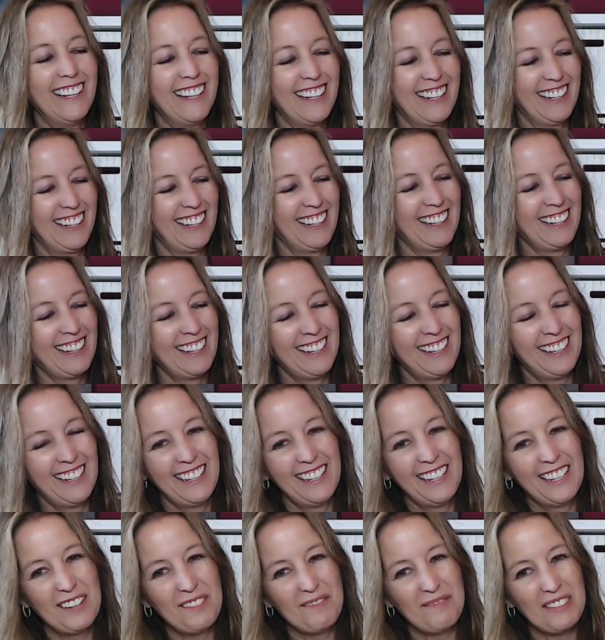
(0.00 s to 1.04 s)

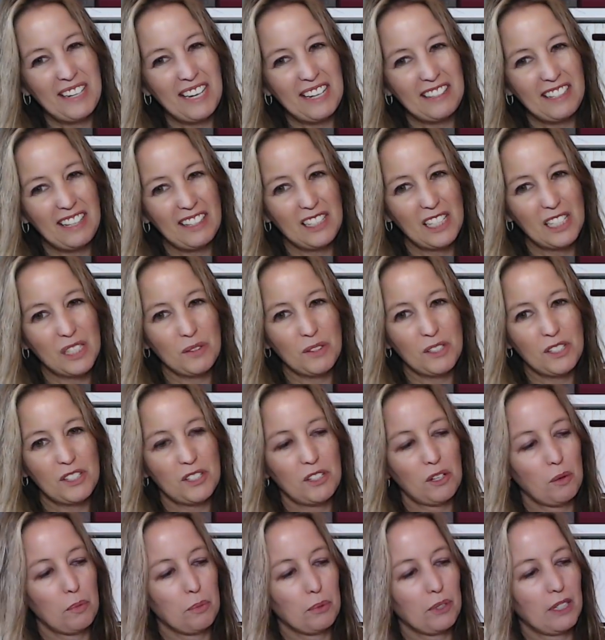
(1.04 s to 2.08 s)
But I thought those were so
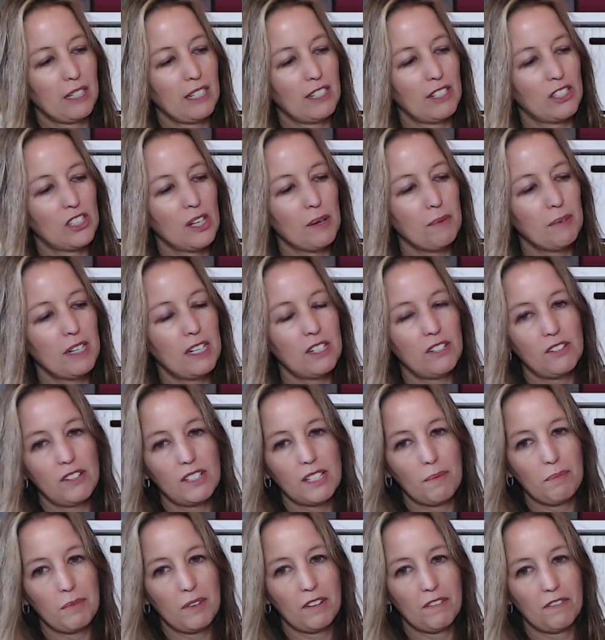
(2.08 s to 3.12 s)
pretty, so I'm going to do
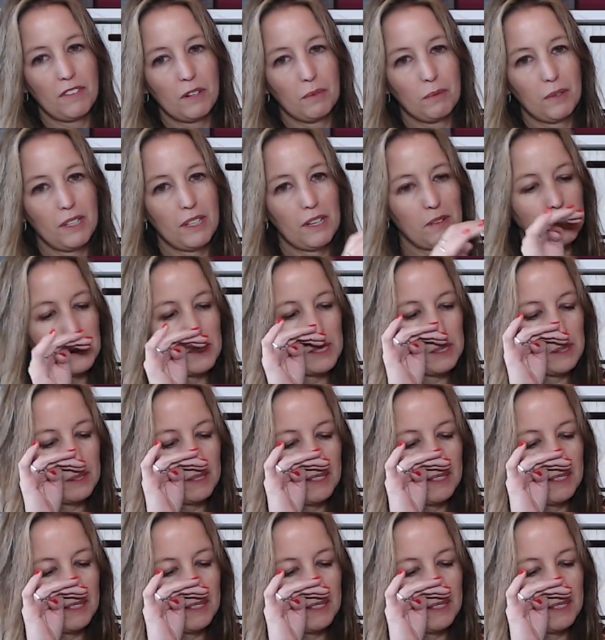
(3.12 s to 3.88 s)
something fun with those.